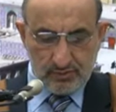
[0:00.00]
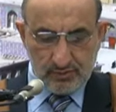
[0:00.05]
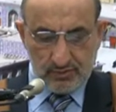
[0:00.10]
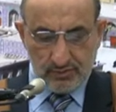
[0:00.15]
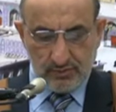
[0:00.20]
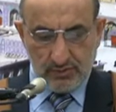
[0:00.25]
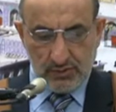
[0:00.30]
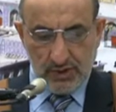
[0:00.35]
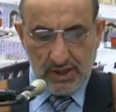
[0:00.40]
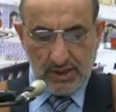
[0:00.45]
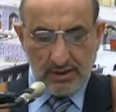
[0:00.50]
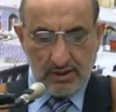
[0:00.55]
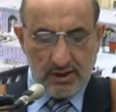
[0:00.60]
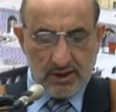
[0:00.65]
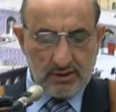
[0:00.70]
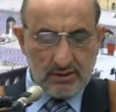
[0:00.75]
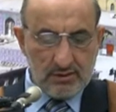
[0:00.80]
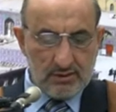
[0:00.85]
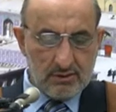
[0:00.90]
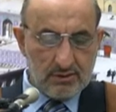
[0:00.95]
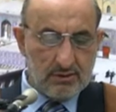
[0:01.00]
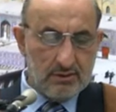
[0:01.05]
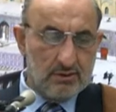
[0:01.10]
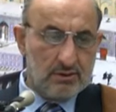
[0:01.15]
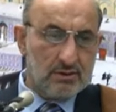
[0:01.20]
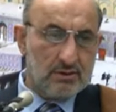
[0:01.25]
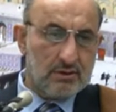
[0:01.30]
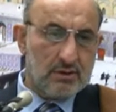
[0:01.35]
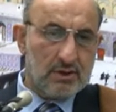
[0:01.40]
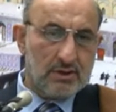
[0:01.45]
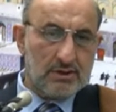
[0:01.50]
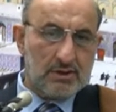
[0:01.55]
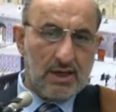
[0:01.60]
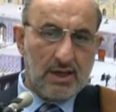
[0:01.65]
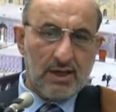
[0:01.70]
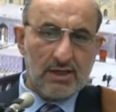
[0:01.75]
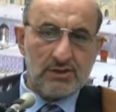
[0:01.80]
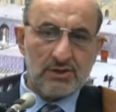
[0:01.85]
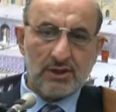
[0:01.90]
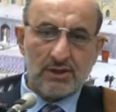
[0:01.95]
in
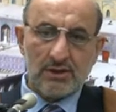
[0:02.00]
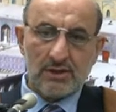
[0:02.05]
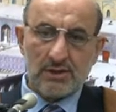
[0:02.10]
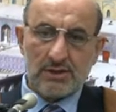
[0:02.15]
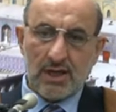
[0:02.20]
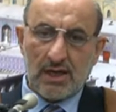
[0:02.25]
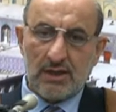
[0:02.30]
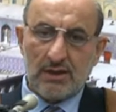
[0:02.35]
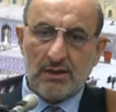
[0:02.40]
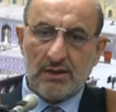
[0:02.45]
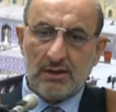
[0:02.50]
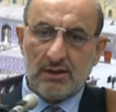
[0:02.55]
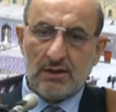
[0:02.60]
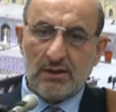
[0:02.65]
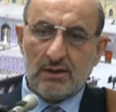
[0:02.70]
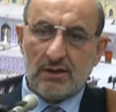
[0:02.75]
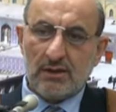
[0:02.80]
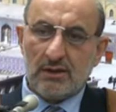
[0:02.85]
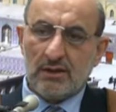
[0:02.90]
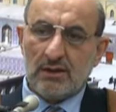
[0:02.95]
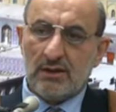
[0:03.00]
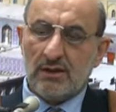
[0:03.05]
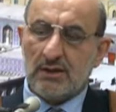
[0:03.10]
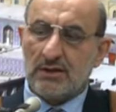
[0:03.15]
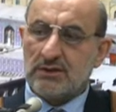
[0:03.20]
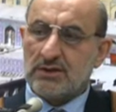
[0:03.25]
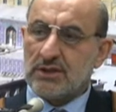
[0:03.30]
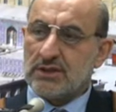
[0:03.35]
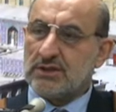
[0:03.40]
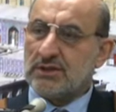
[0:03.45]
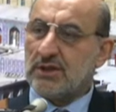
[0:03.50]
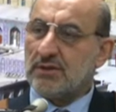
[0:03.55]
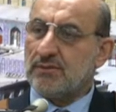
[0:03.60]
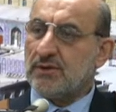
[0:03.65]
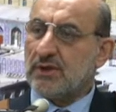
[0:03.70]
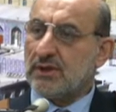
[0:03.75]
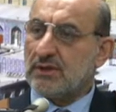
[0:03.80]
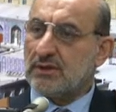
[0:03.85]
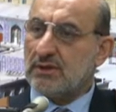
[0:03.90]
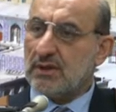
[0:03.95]
intelligent design system,
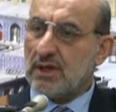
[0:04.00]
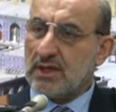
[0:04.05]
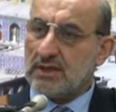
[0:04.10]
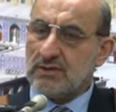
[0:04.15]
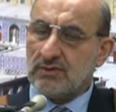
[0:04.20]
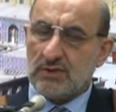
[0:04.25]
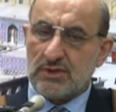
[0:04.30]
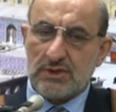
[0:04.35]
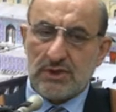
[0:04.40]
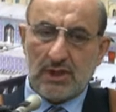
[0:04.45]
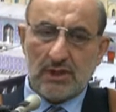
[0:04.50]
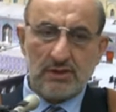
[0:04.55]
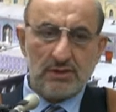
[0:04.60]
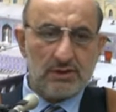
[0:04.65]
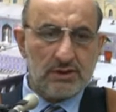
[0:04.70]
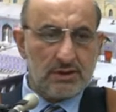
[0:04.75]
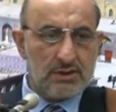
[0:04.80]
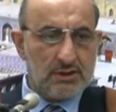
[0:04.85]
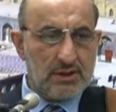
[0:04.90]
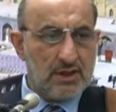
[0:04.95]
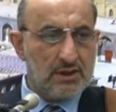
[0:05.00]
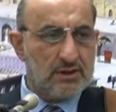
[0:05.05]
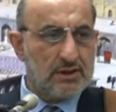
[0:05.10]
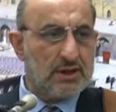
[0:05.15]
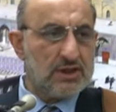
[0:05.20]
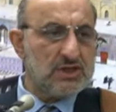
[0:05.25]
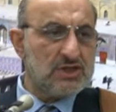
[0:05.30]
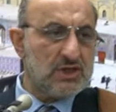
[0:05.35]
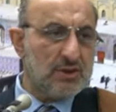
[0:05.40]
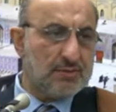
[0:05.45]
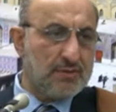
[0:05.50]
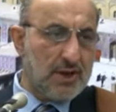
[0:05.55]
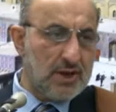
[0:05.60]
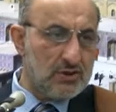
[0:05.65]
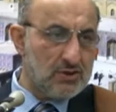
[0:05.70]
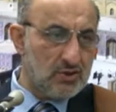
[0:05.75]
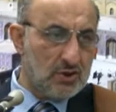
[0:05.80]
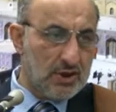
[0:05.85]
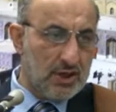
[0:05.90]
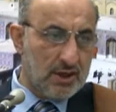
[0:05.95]
that, as we said, certain things depends
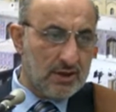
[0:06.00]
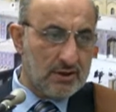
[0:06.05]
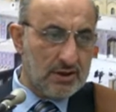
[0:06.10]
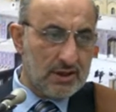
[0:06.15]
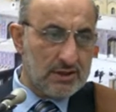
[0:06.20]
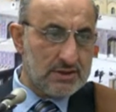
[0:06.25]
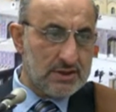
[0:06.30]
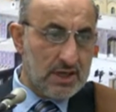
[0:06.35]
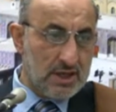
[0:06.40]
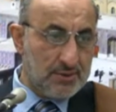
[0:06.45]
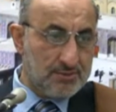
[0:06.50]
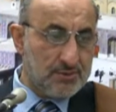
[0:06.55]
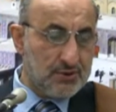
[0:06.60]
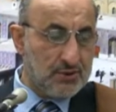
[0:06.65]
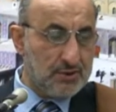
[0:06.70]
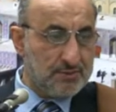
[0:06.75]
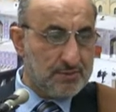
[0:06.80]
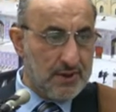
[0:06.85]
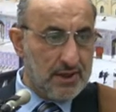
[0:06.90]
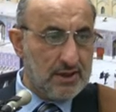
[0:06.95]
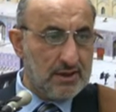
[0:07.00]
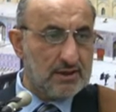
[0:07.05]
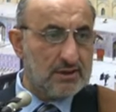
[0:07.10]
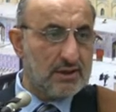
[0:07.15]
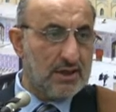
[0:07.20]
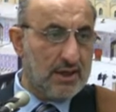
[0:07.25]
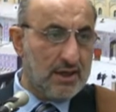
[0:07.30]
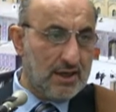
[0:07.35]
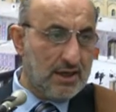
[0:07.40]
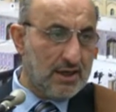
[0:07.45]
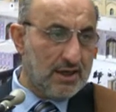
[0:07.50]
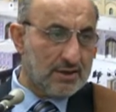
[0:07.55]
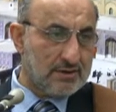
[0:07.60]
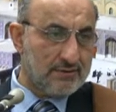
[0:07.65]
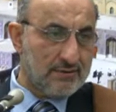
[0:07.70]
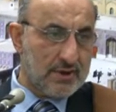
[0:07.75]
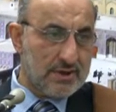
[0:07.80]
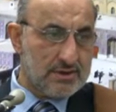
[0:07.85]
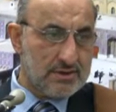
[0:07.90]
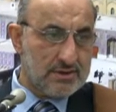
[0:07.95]
on others and prepared in
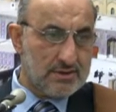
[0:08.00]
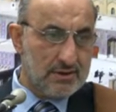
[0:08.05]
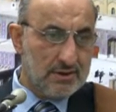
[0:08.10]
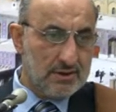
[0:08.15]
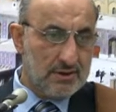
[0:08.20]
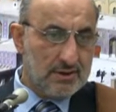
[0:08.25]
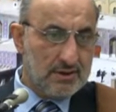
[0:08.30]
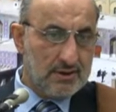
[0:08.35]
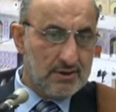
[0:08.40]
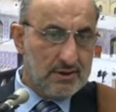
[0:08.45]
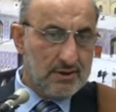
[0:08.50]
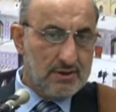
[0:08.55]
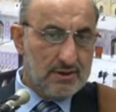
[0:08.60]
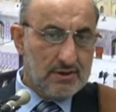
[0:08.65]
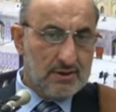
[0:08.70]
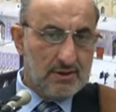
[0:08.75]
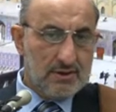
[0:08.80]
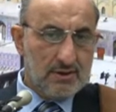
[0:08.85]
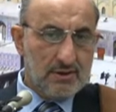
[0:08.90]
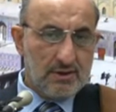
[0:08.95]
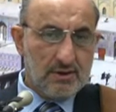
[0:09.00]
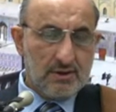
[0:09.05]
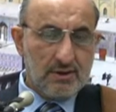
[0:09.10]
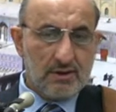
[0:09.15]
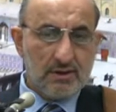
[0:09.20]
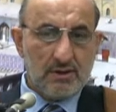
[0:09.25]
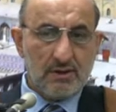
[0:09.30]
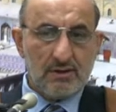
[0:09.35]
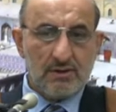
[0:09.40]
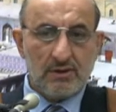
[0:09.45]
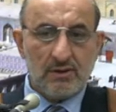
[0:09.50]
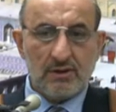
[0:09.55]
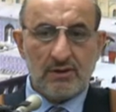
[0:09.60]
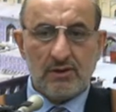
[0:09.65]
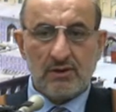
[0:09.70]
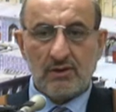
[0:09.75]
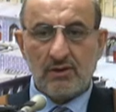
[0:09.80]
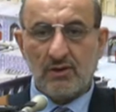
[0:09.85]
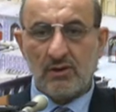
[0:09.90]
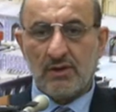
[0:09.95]
advance.
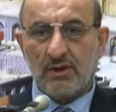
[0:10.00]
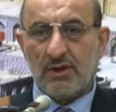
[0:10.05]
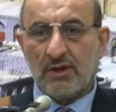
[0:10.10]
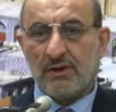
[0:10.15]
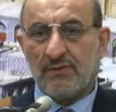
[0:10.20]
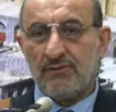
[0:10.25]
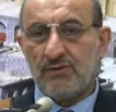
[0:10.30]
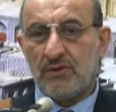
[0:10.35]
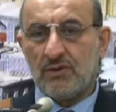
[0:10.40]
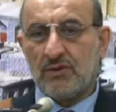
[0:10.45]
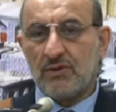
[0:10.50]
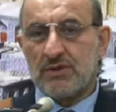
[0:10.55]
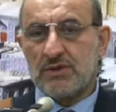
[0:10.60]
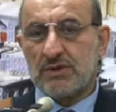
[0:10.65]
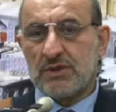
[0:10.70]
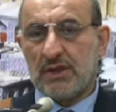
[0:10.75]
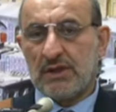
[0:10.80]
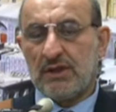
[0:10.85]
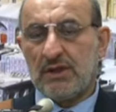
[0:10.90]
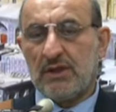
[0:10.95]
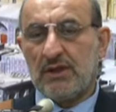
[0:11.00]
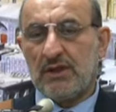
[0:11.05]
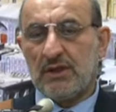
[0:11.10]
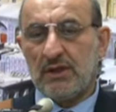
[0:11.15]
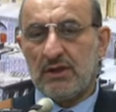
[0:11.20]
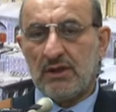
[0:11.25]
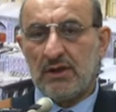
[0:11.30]
If you study the